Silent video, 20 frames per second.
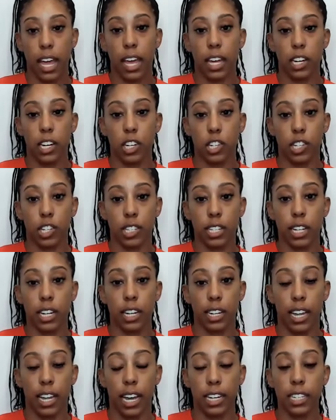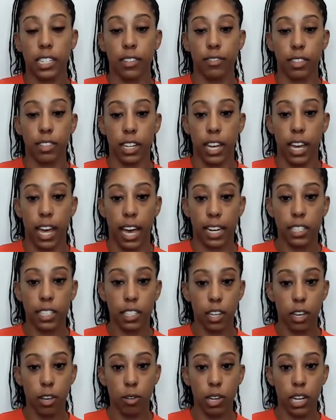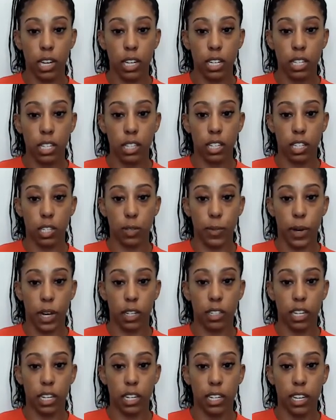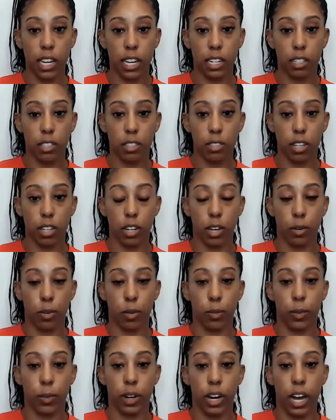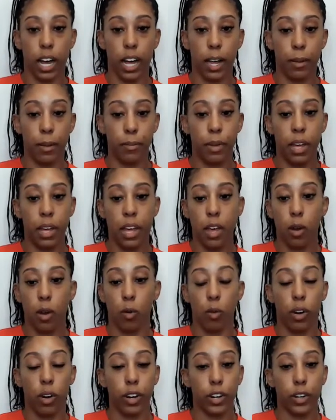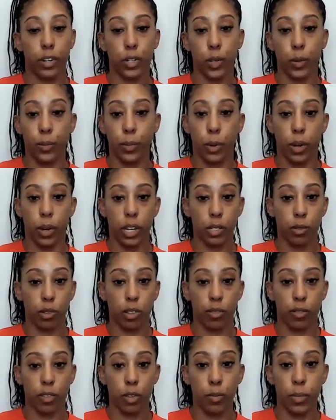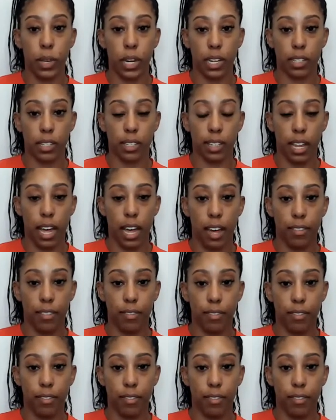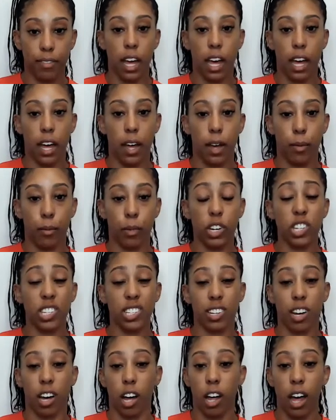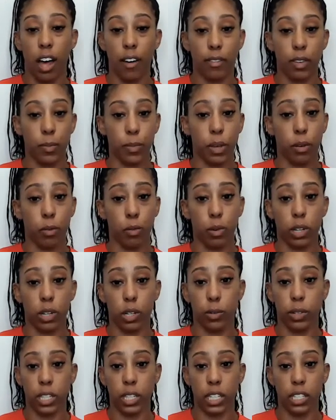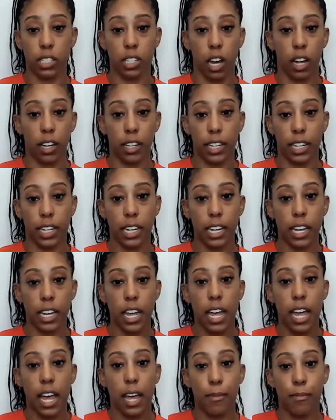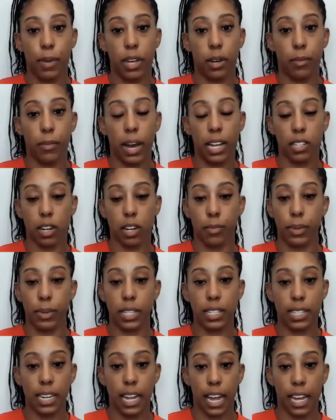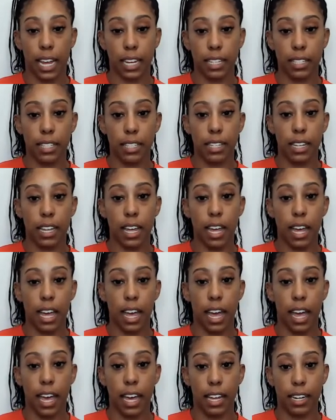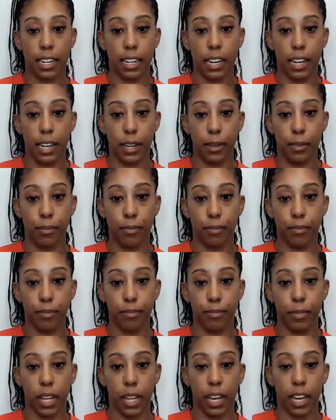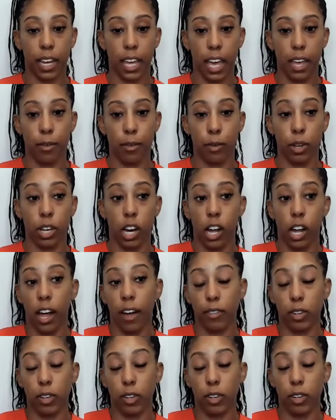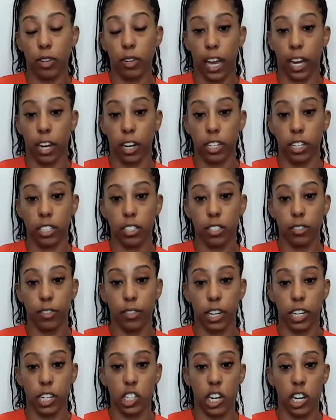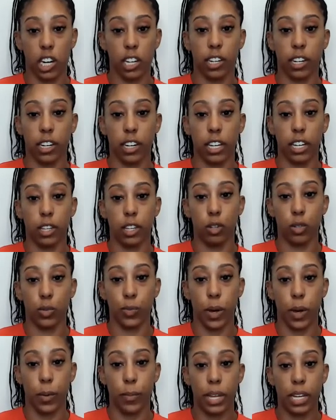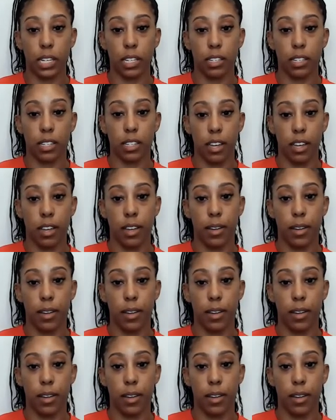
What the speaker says: and just collectively executing the small details. You know, when we're up one or two points with a few minutes left, we just all have to be really, really solid, minimize our mistakes. And again, we all have to be anchors for each other in those moments.